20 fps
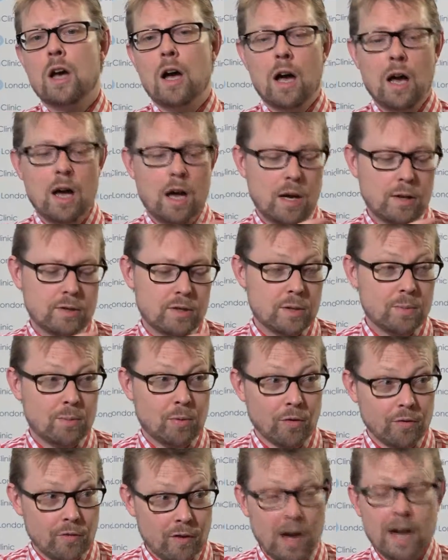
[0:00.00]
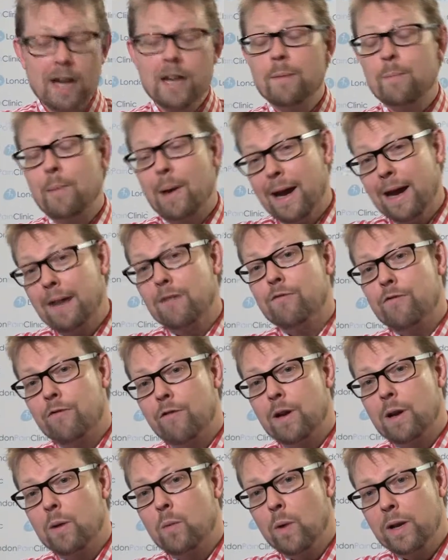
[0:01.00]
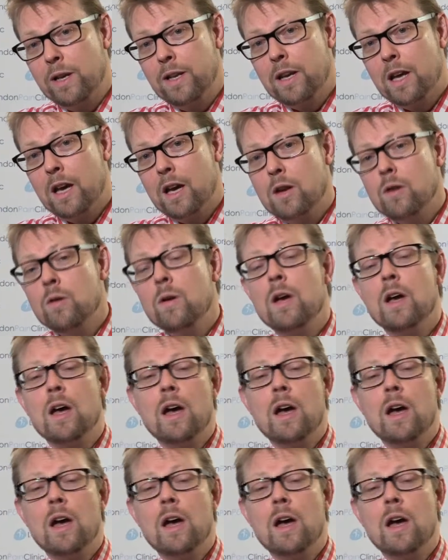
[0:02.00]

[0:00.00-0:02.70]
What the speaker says: to provide a pain-free window,